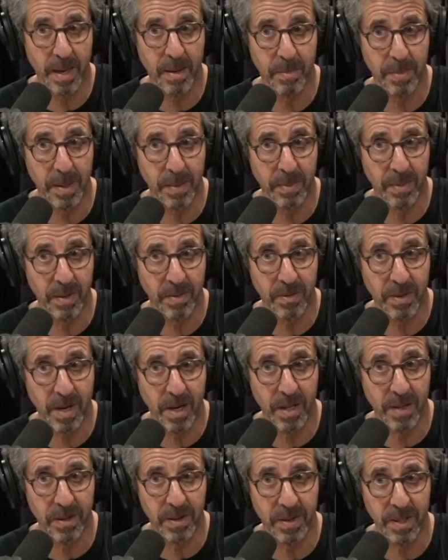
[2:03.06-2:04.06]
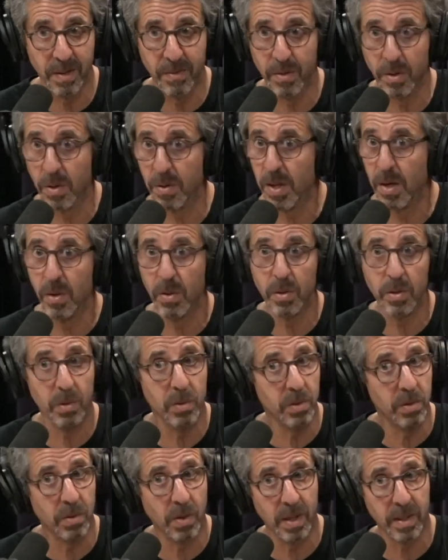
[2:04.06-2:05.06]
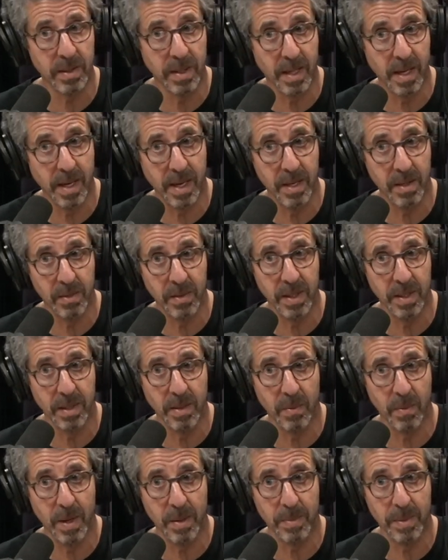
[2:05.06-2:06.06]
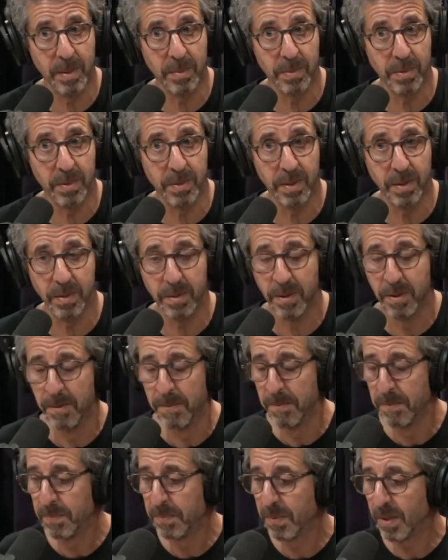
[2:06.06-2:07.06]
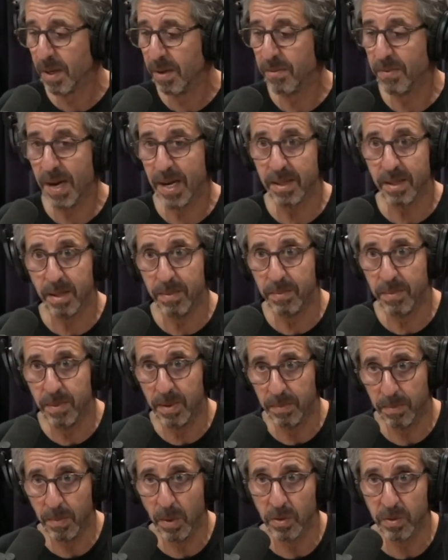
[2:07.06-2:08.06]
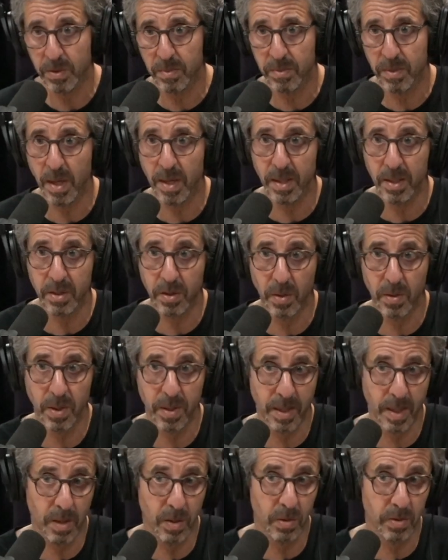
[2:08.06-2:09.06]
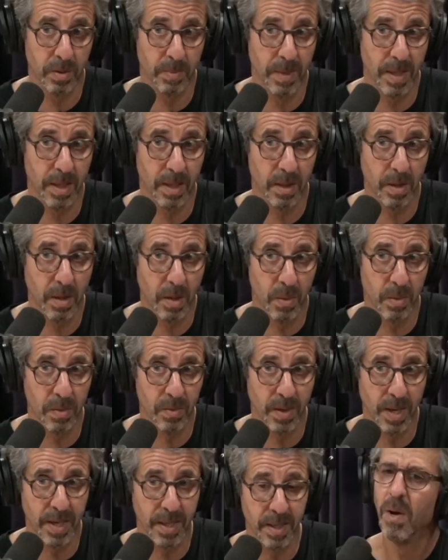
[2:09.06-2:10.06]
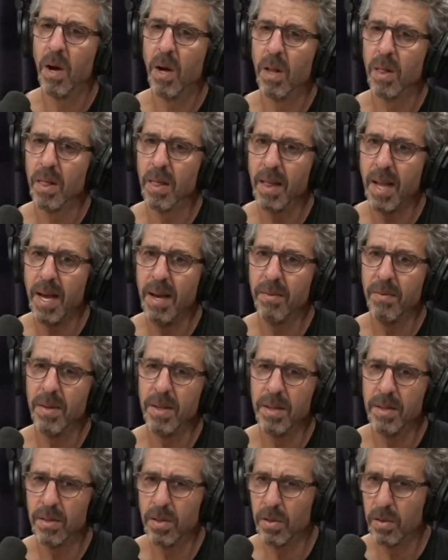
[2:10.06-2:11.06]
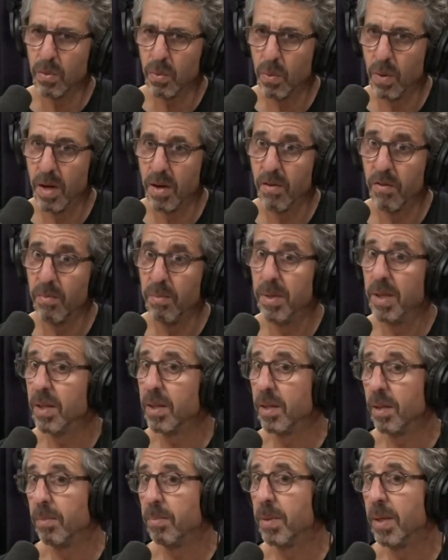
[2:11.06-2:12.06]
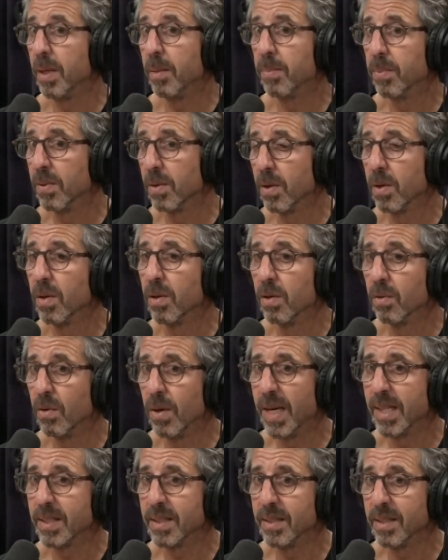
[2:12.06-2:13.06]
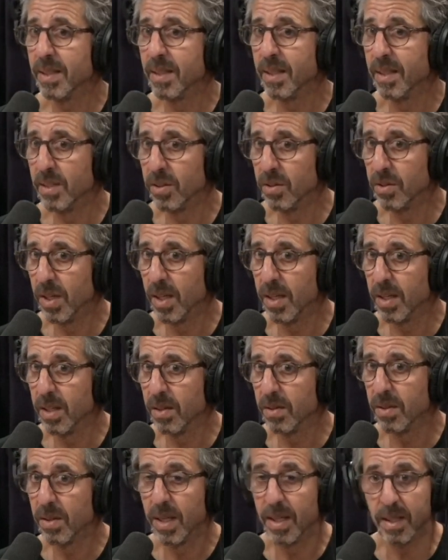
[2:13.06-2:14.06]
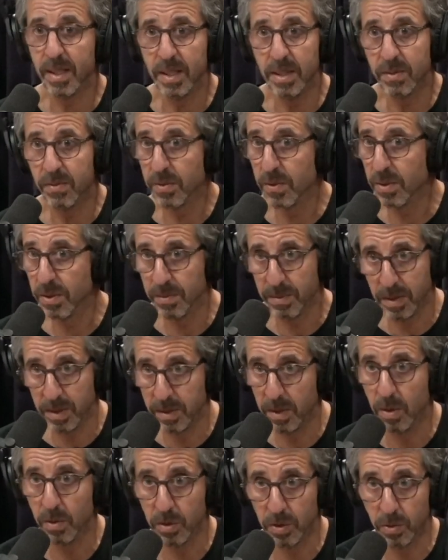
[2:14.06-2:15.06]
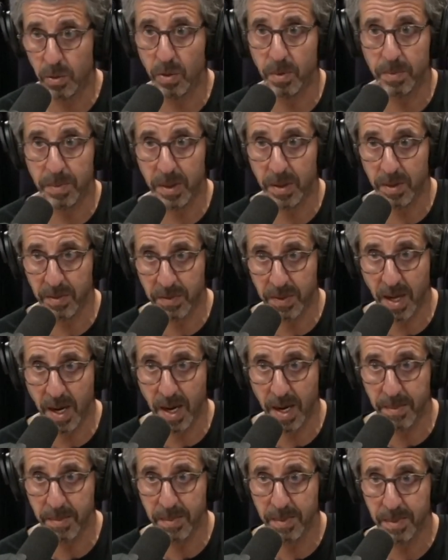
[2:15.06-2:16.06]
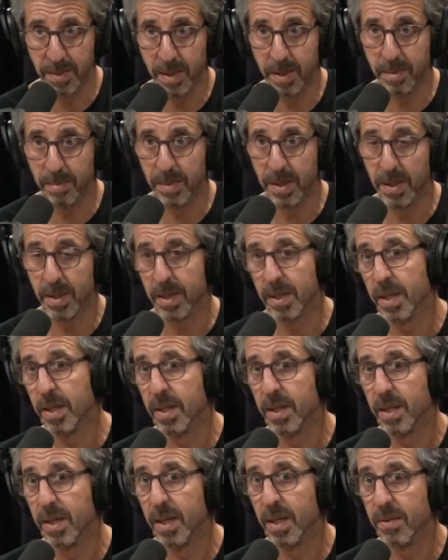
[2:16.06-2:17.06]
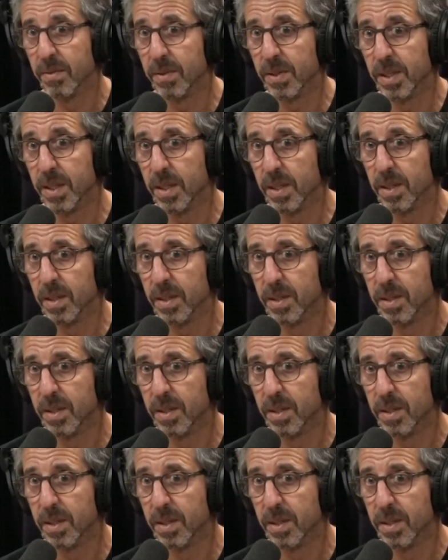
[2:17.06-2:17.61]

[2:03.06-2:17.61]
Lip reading: people of color, even though they don't use drugs at a higher rate than white people do. In fact, most studies show that they use them at a lower rate. 11 to 12 million people are arrested and jailed, at least for a short period of time in America every year.